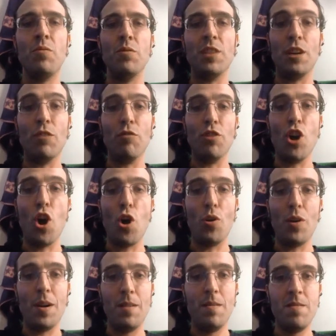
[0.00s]
With the
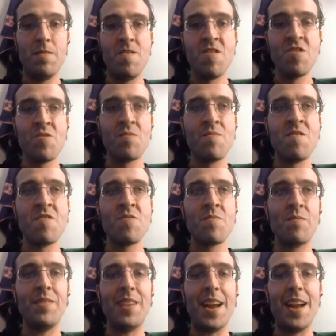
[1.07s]
granola
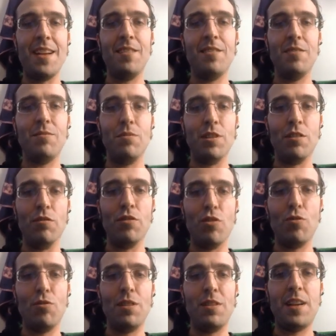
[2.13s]
taste,
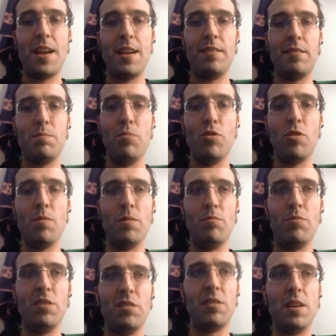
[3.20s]

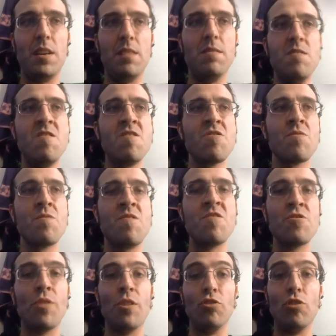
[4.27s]
bourbon whiskey
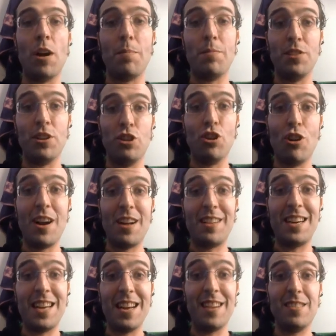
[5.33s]
on top of the
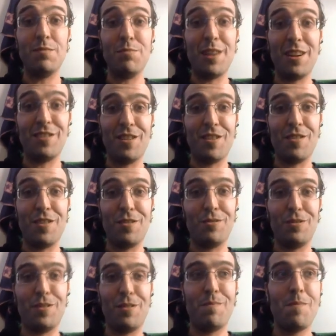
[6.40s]
chocolatey espresso
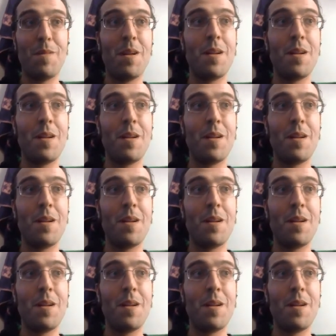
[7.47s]
notes.